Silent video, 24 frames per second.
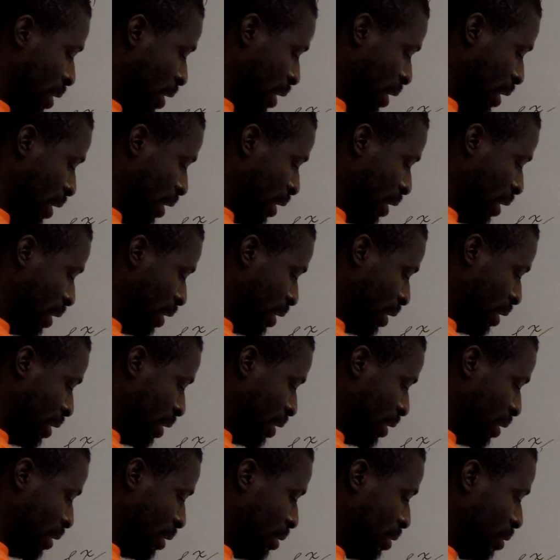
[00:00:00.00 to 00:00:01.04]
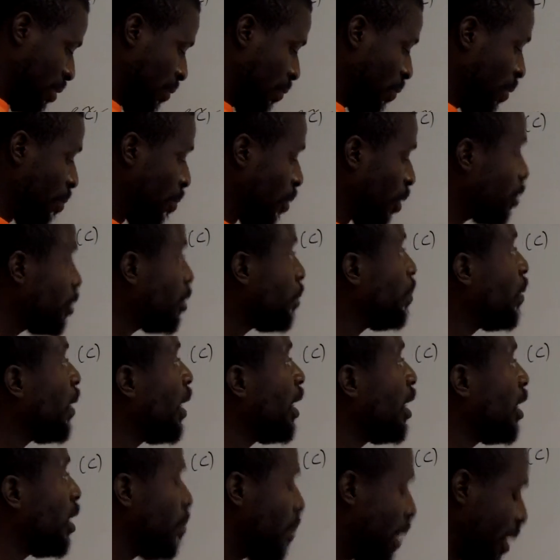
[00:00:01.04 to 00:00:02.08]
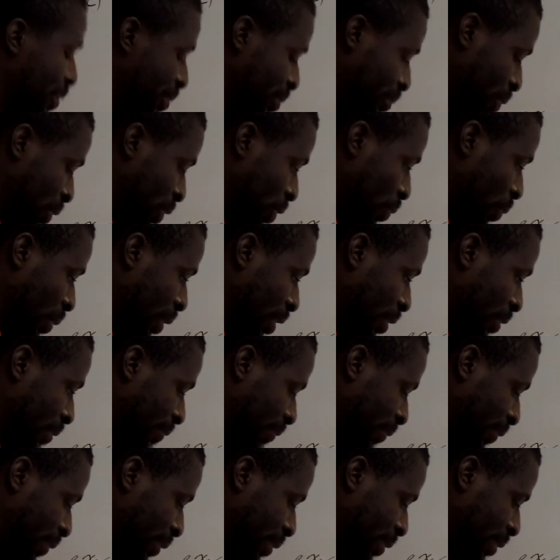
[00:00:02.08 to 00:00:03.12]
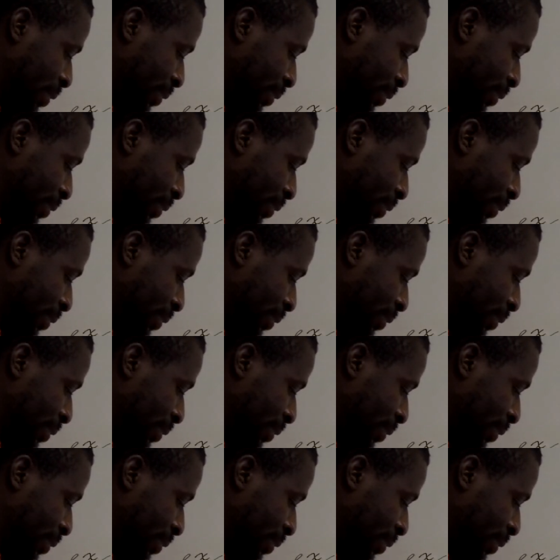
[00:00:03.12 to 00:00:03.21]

and we're multiplying it by 3/12.